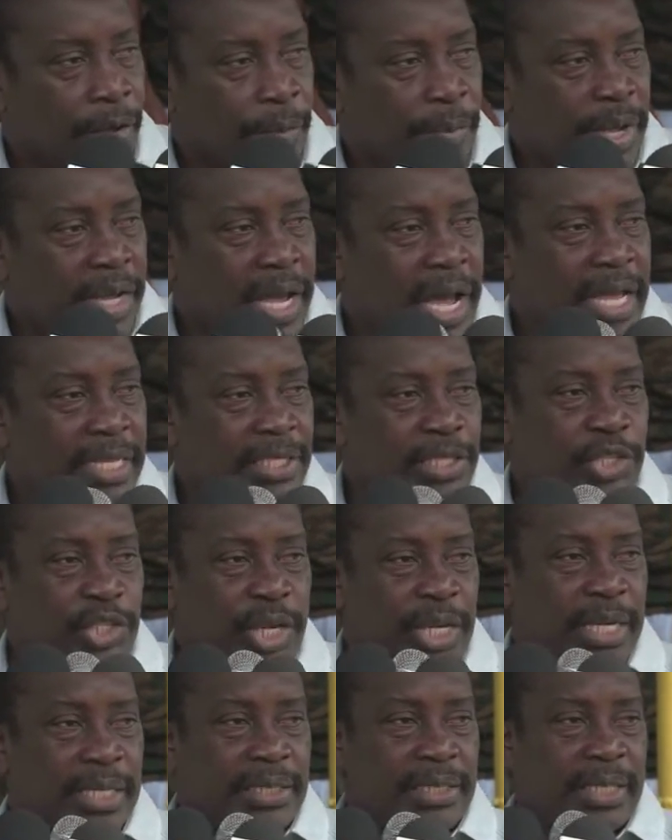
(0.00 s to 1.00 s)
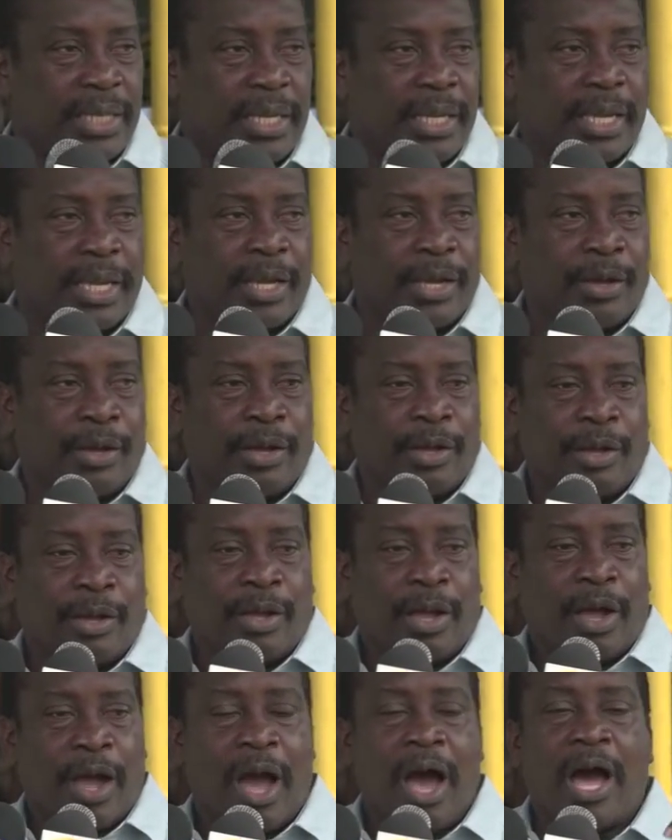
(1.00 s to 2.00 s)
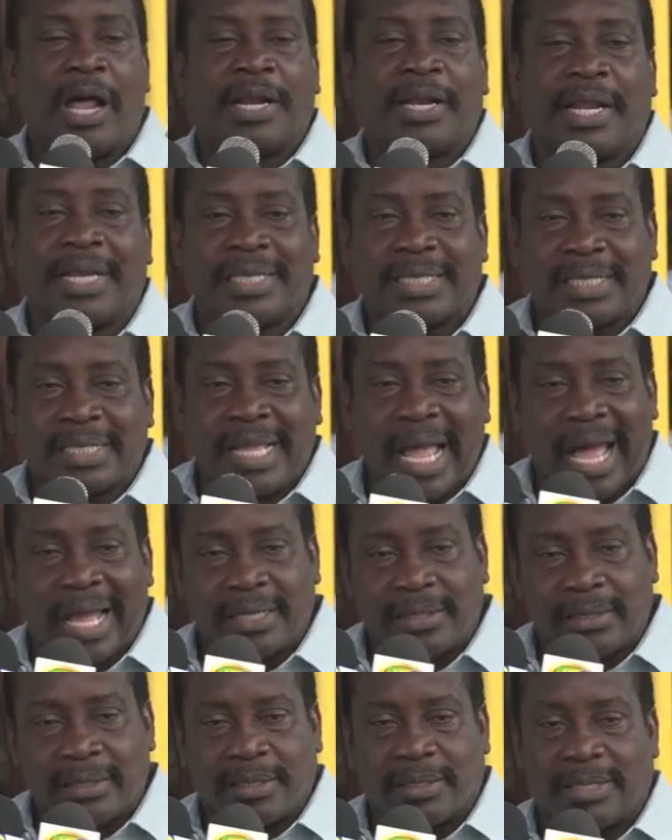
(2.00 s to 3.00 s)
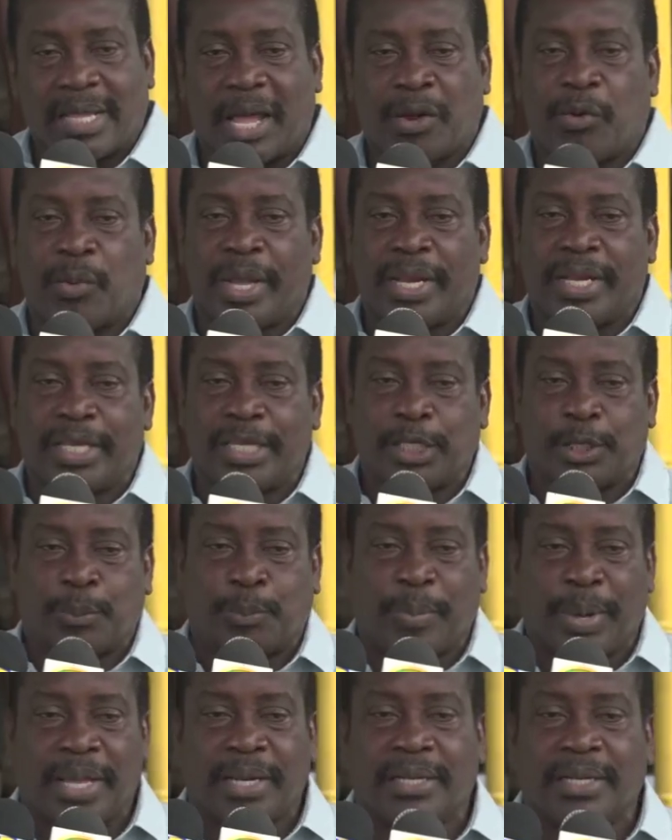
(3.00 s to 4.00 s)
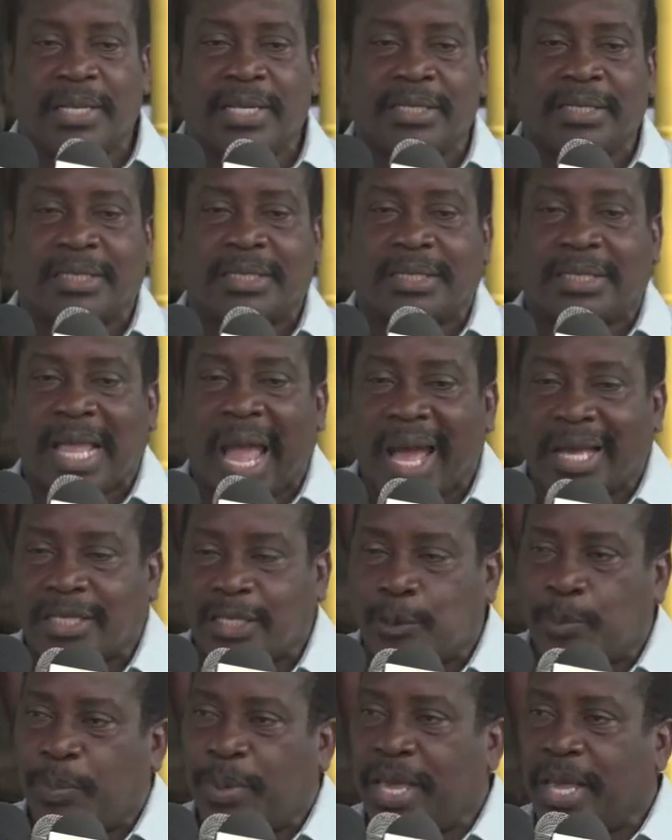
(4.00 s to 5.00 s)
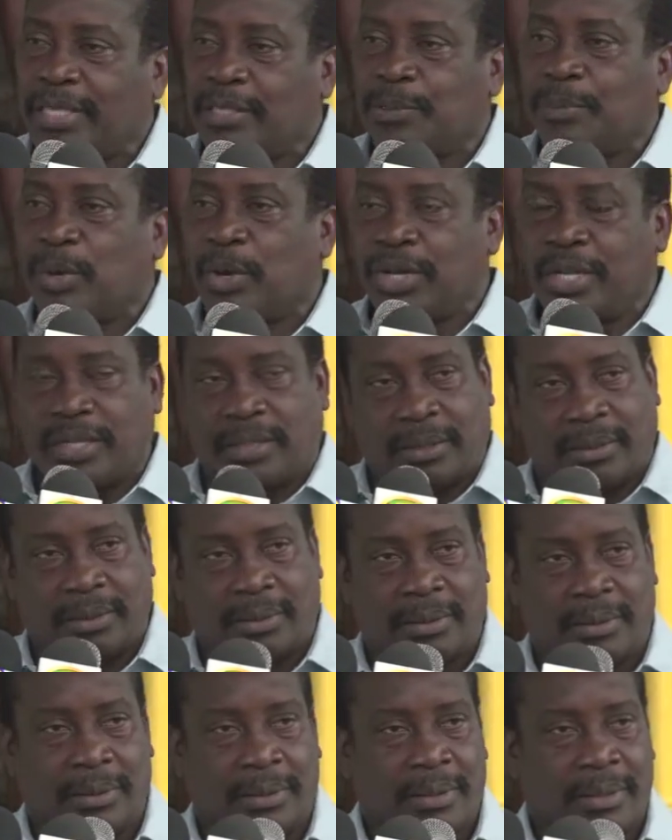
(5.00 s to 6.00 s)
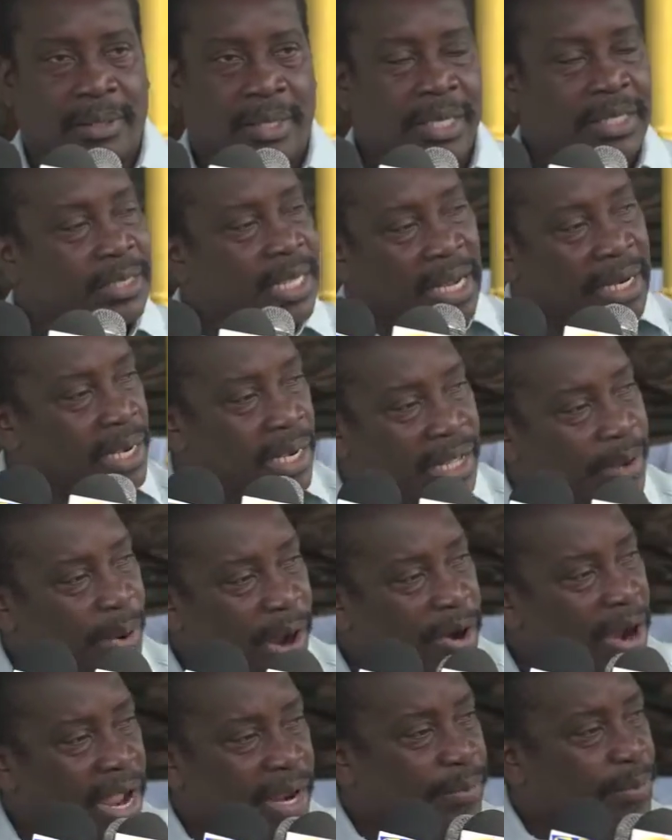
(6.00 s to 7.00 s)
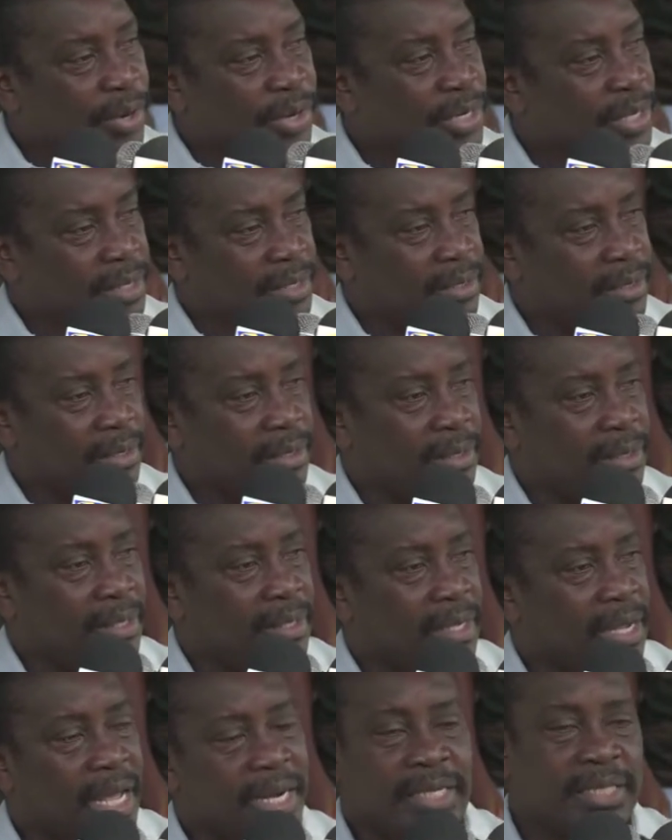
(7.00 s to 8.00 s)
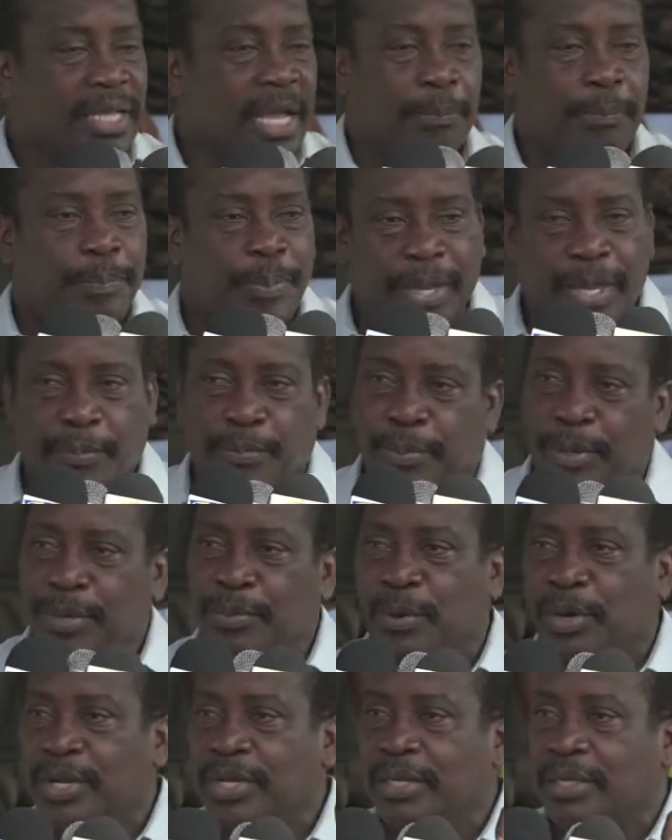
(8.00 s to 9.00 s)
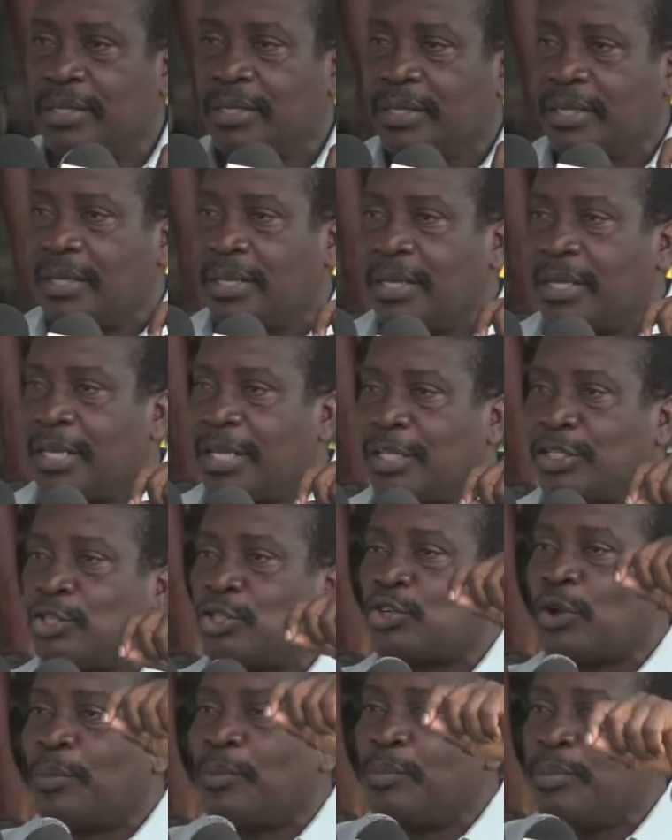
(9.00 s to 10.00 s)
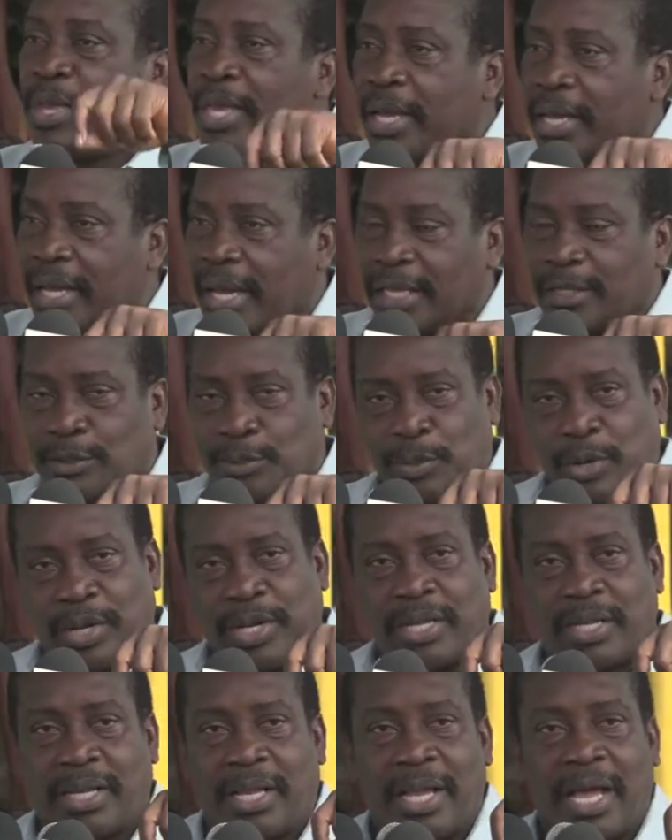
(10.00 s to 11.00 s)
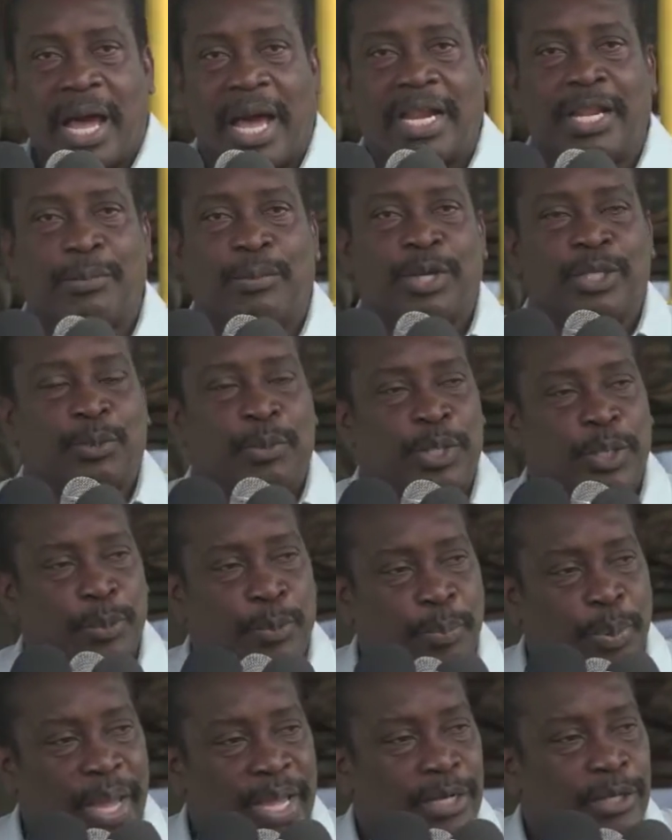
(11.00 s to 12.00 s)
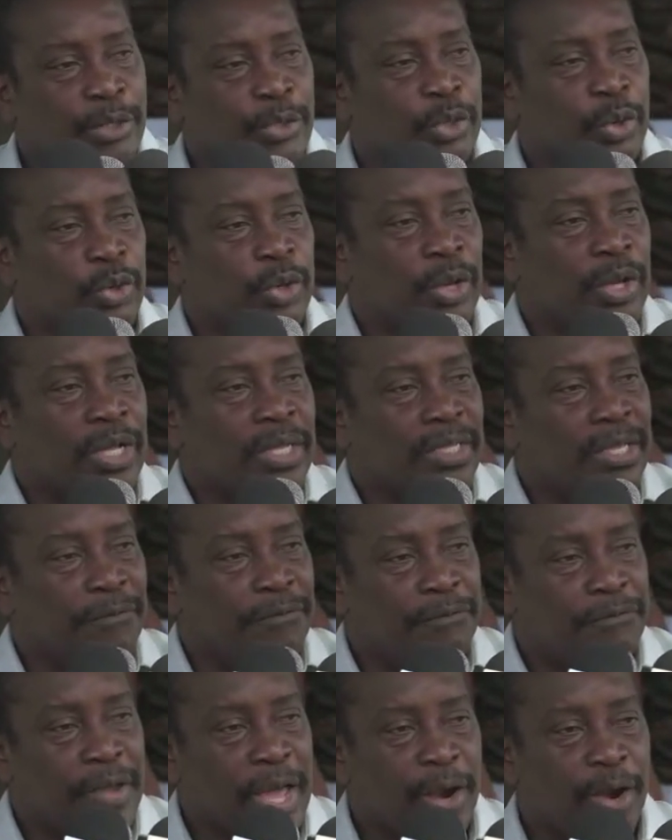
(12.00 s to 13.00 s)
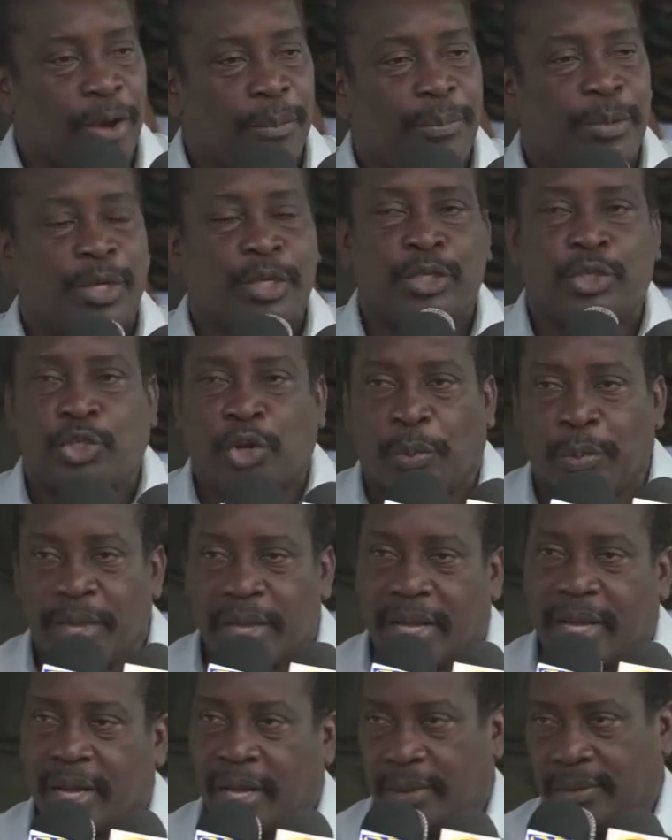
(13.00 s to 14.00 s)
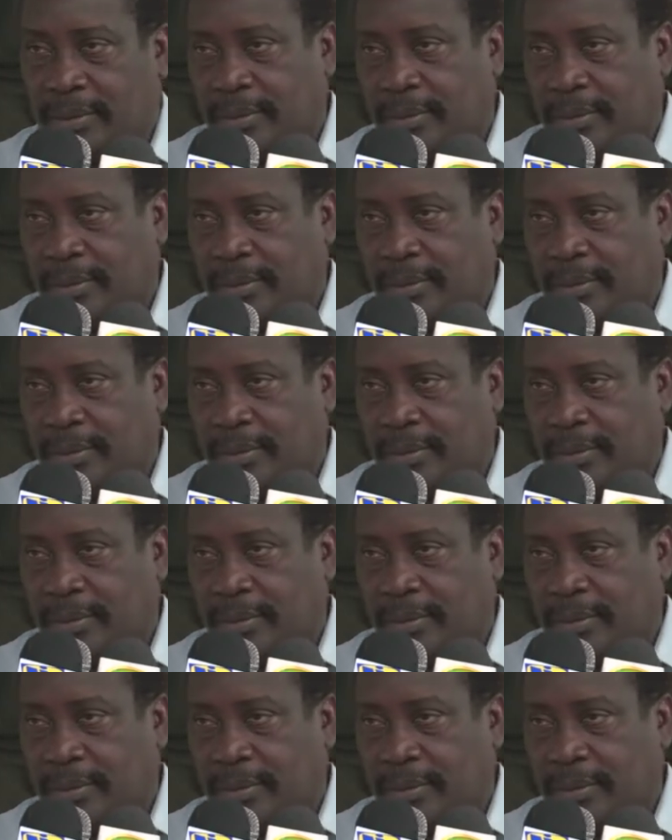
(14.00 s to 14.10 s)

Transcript: Because JC understands that when he's spending taxpayers' money, it's not labor right money, and it's not PNP money, it's Jamaicans' money, and it must be spent to develop Jamaica.